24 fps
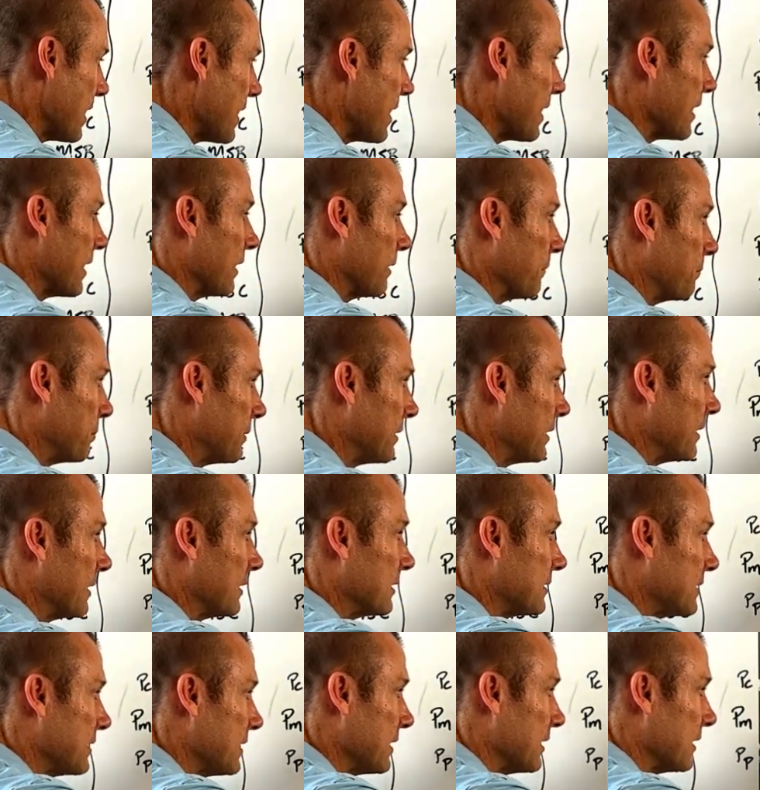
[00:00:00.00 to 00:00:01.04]
A. A, B,
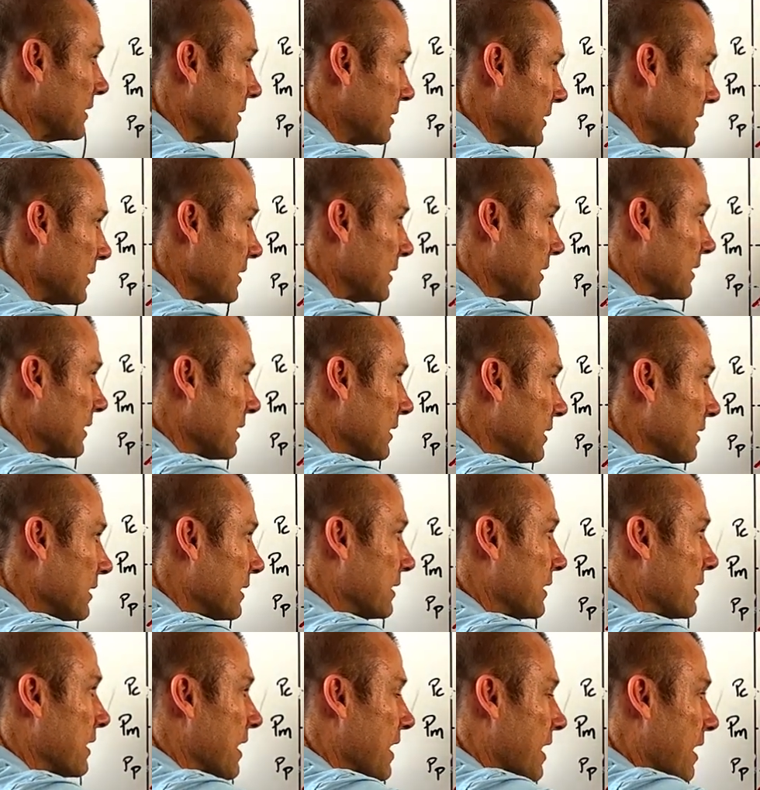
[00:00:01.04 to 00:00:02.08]
C, D,
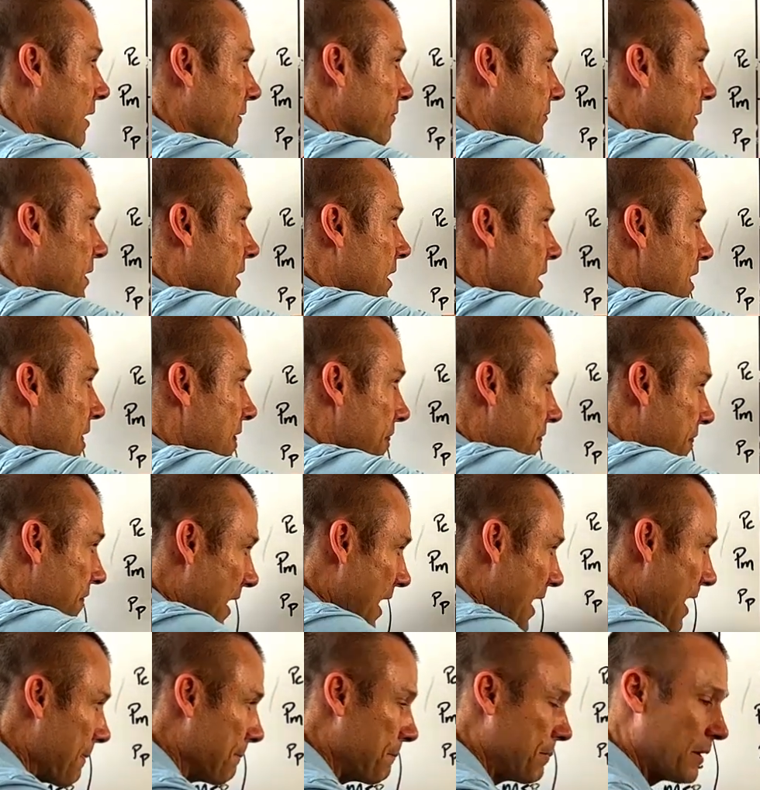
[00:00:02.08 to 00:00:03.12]
E, F.
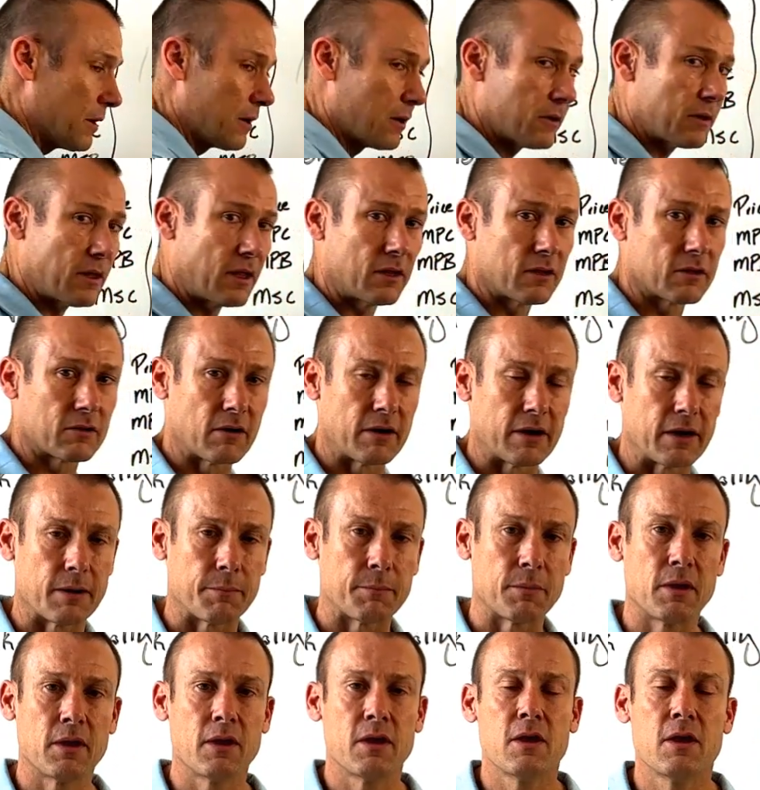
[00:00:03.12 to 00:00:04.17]
That parallelogram,